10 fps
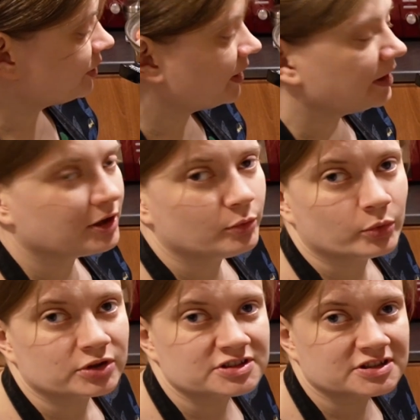think
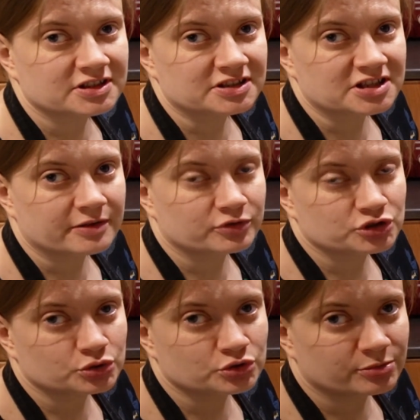once this have
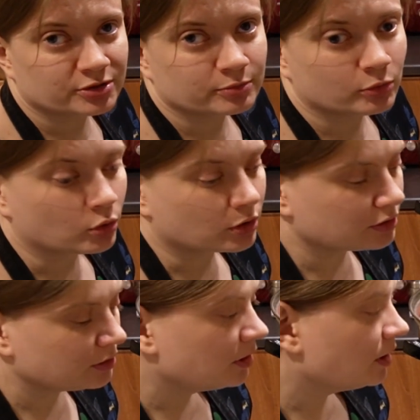reduced a bit more,
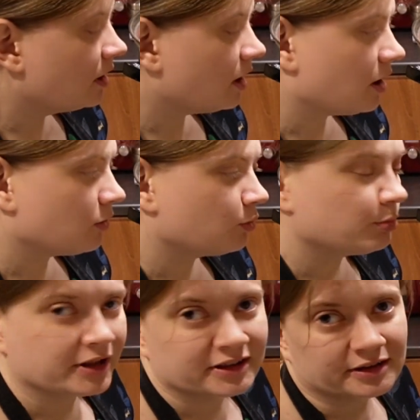I will
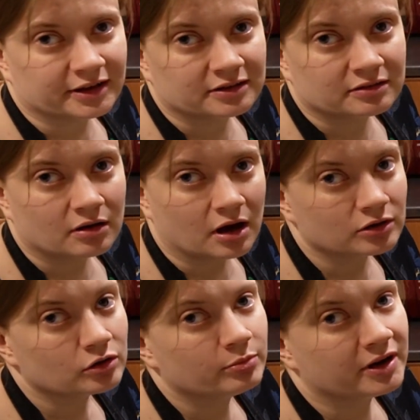blend it. I
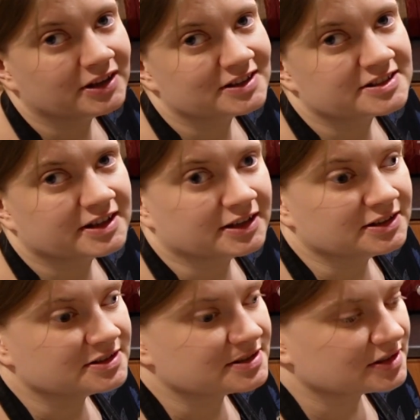don't mind the
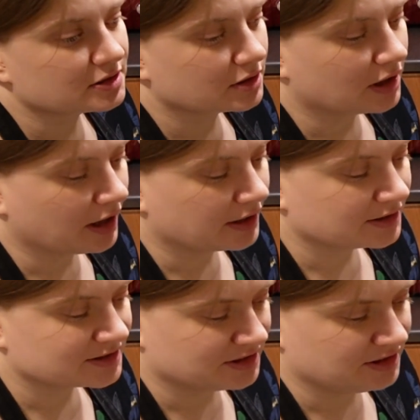skins and the
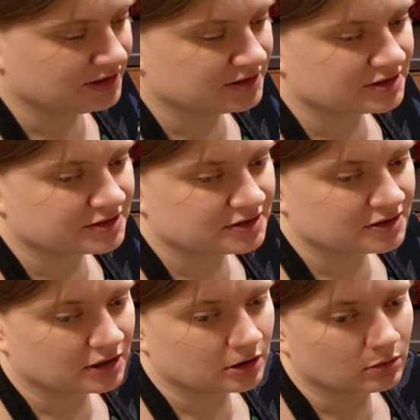seeds.
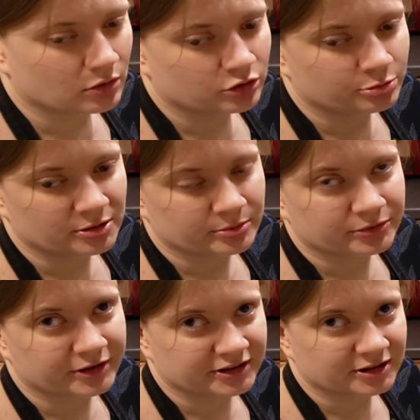I know a lot of people
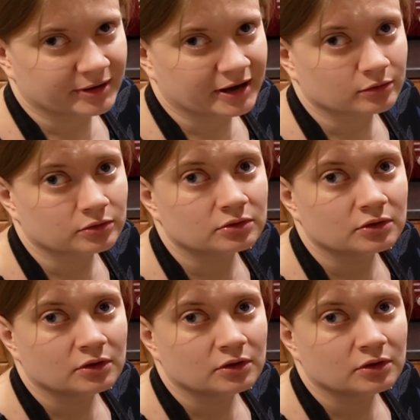take them out,